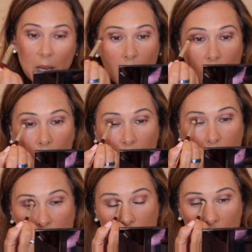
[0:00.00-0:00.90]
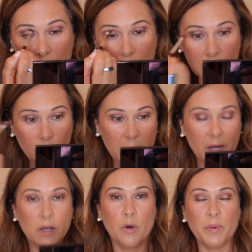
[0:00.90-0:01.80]
And like I said, when I
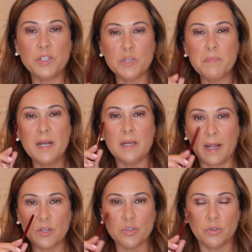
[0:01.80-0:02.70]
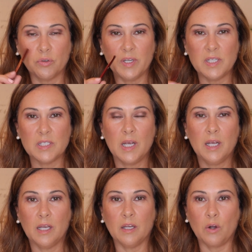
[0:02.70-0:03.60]
go into my natural crease,
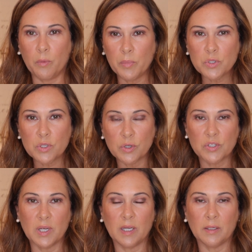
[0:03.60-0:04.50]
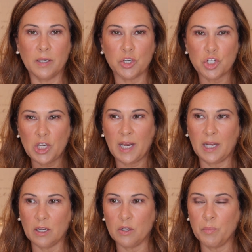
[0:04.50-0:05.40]
it almost looks like a
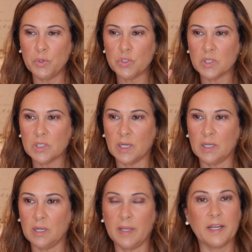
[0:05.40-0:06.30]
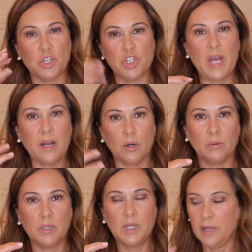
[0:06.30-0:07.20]
shade. It almost looks like a
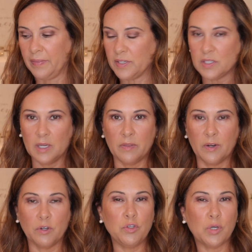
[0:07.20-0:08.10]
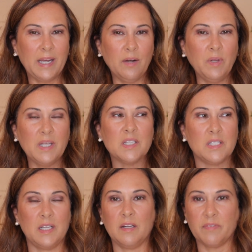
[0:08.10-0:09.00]
shadow that's in there. You can't really see it.